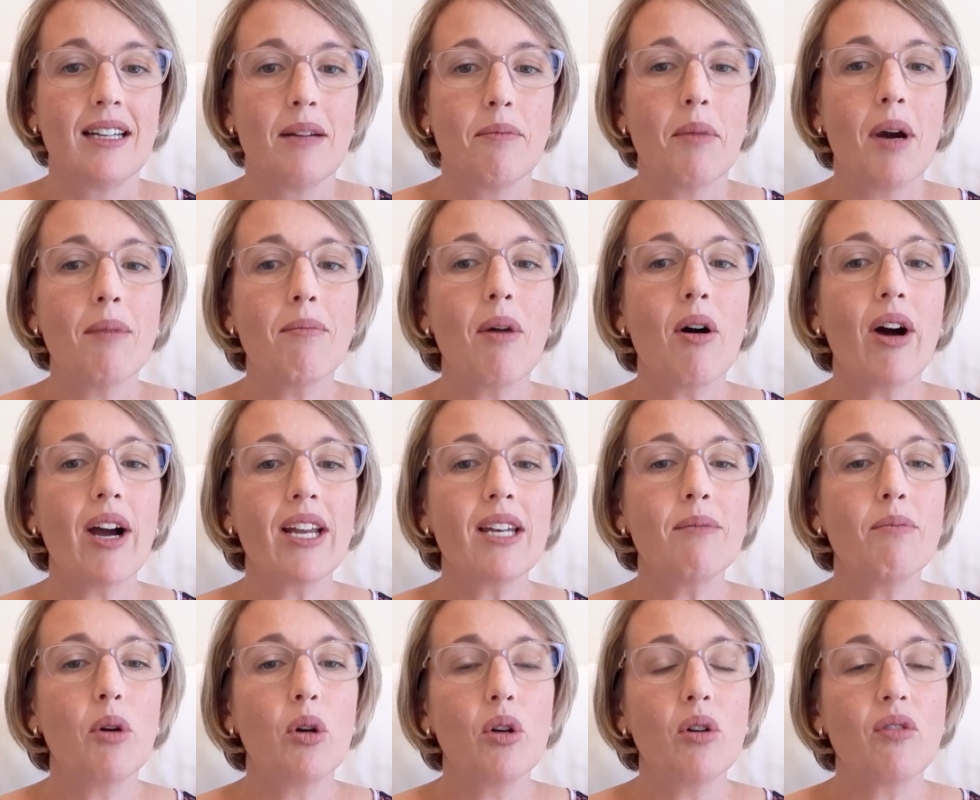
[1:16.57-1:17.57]
My mind
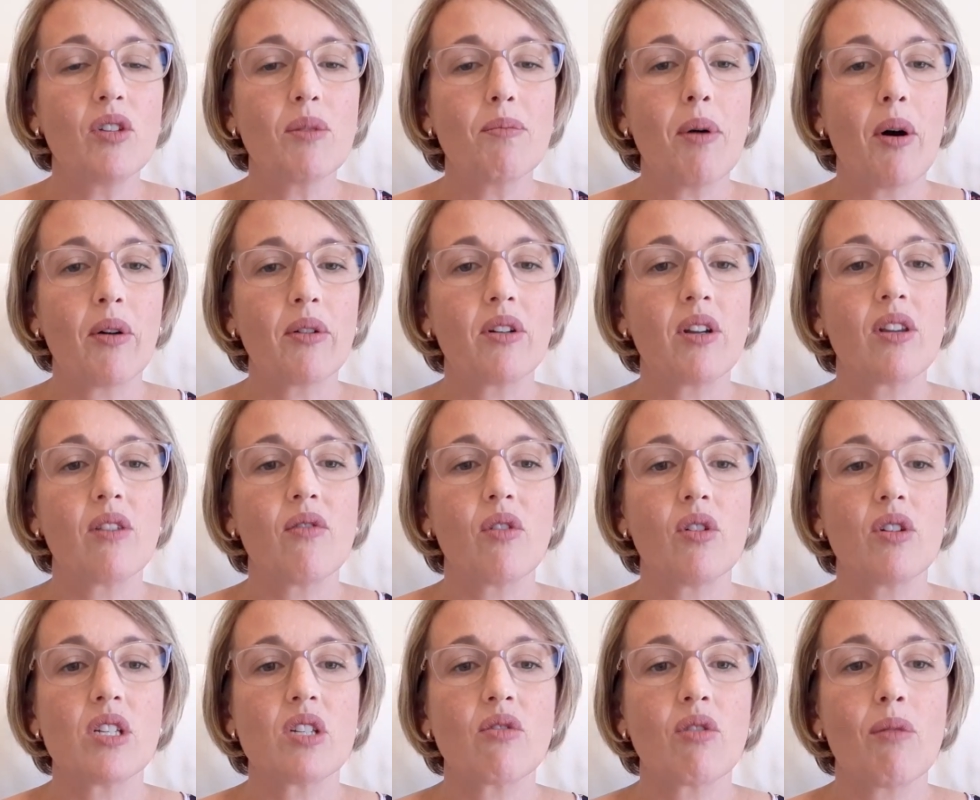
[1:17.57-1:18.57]
moved to ponder the
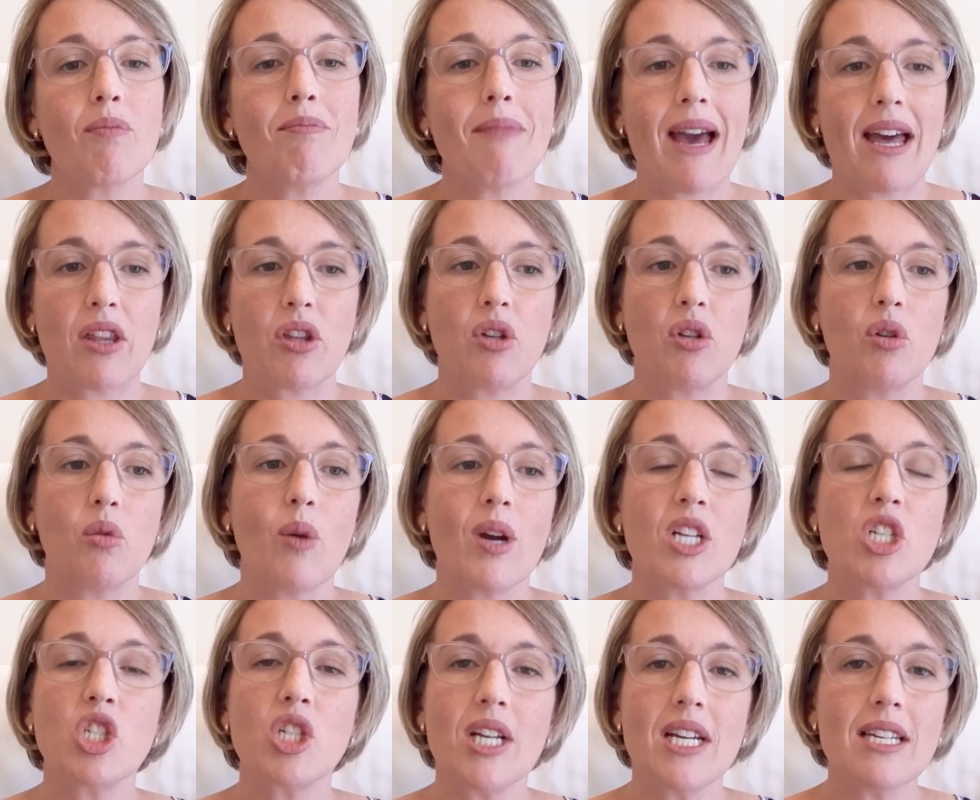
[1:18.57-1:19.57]
verse from Matthew where
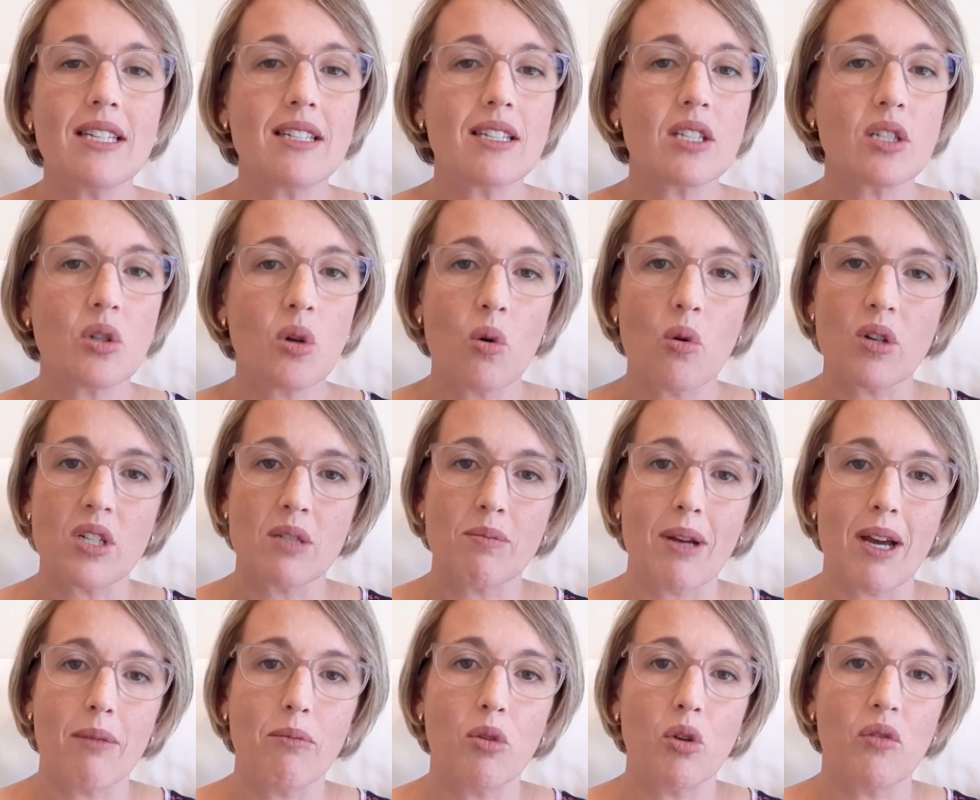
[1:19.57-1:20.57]
Jesus talks
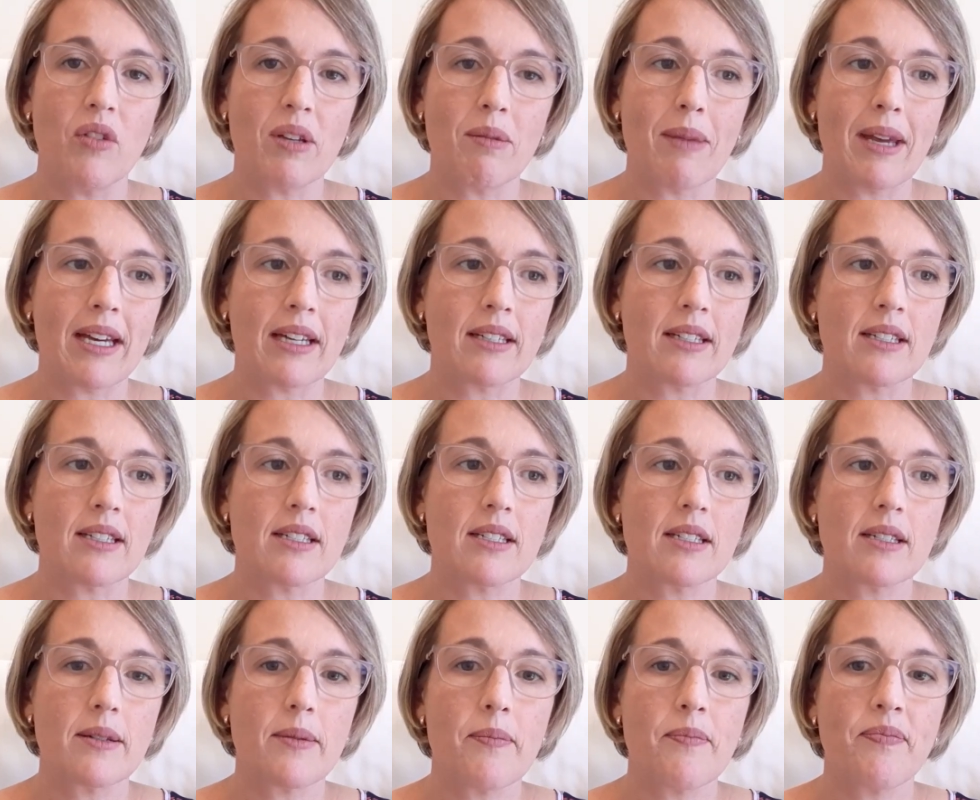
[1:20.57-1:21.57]
about moving
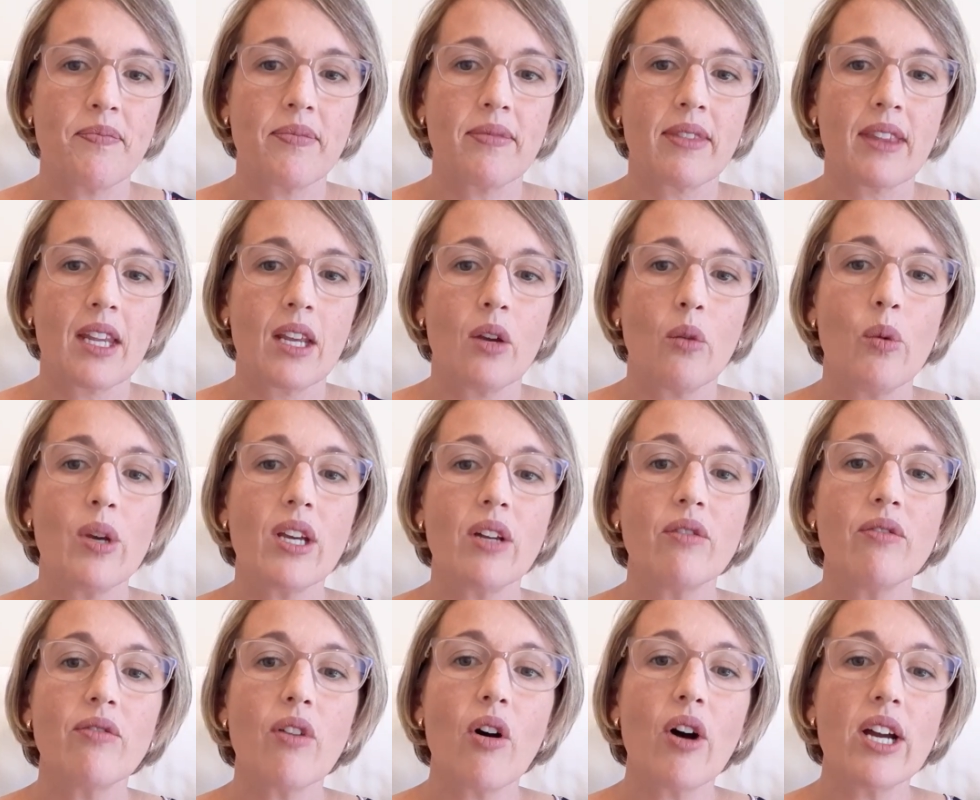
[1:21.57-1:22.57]
mountains. We can
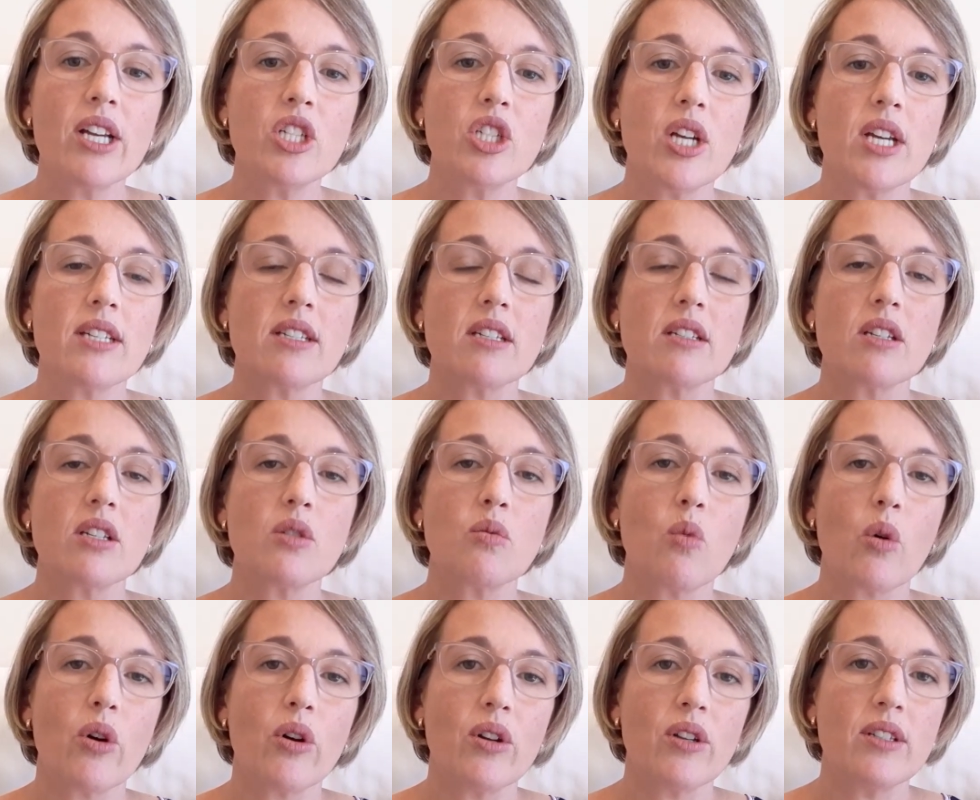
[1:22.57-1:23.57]
find Jesus'
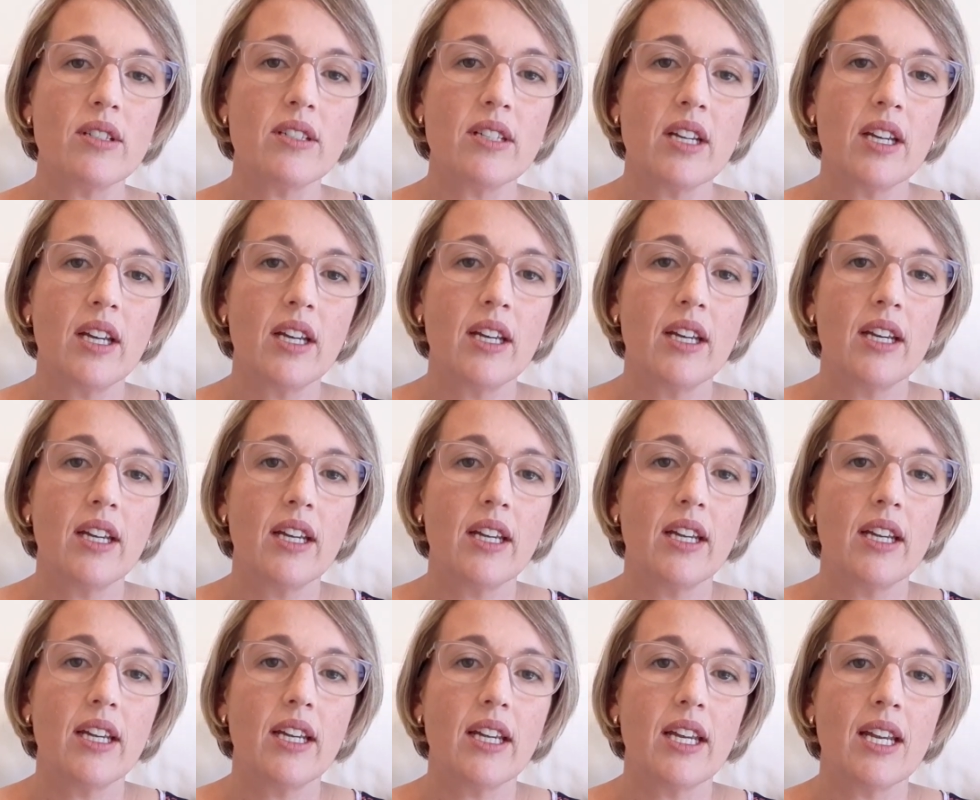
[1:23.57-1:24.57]
words
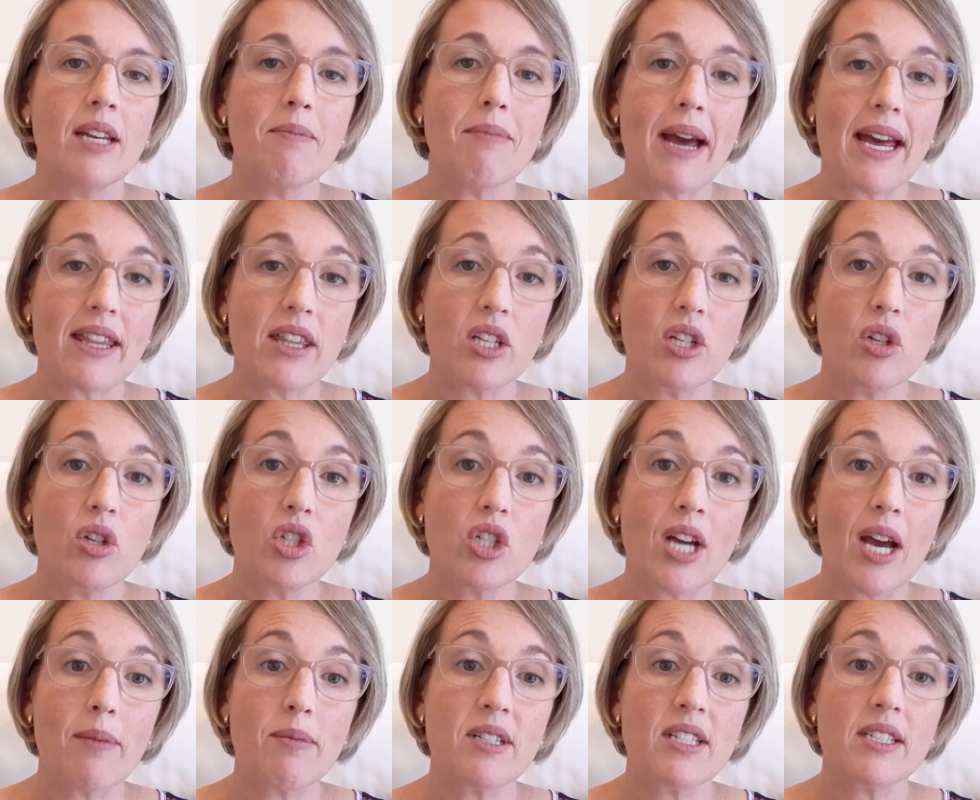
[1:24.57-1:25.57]
in Matthew
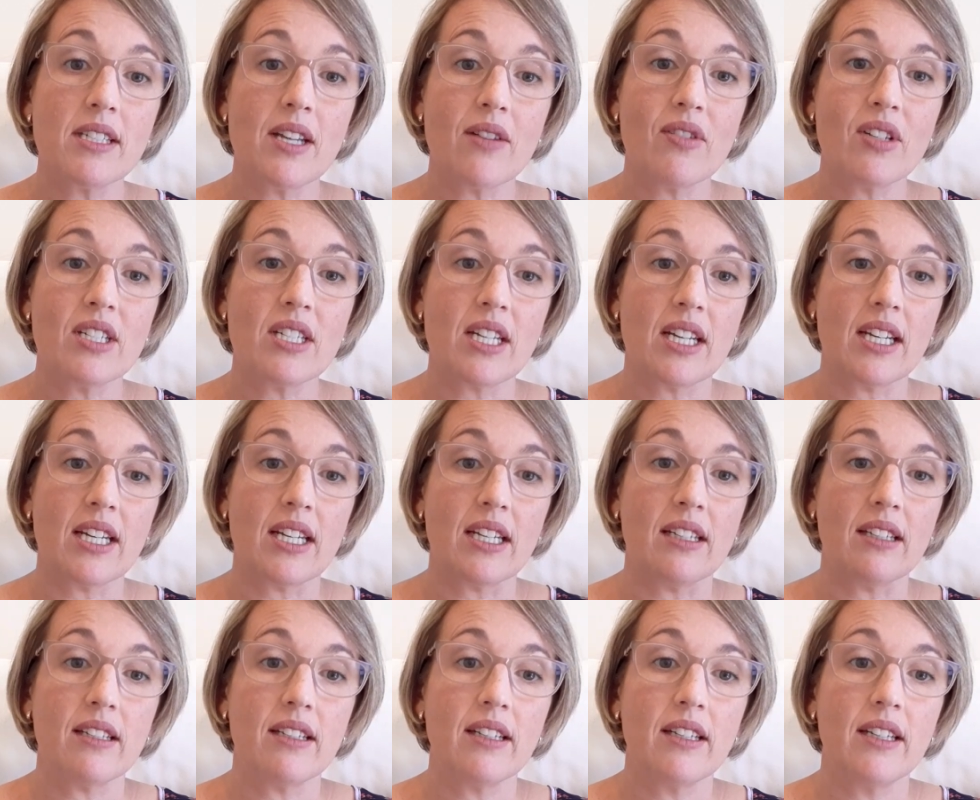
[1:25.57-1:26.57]
chapter 17.